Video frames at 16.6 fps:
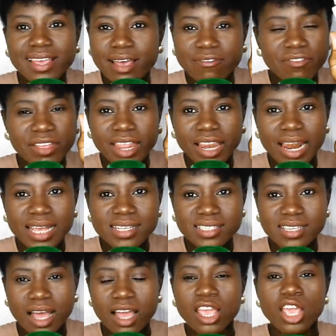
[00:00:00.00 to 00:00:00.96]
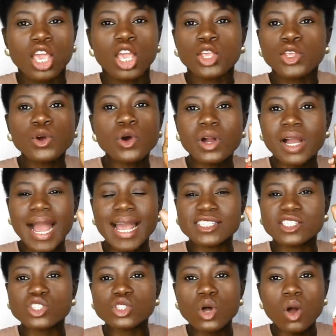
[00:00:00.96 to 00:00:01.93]
hair fertilizer. You
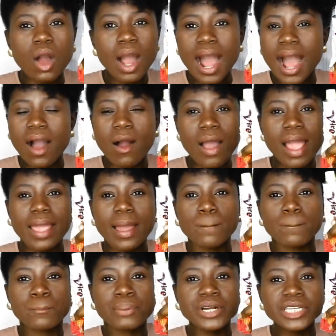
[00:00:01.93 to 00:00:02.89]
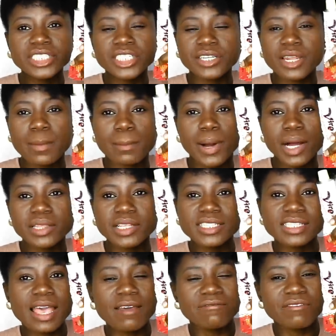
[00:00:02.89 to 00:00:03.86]
guys know how I am preaching about
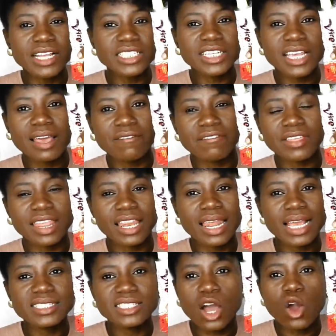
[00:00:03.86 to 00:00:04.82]
this veggie hair fertilizer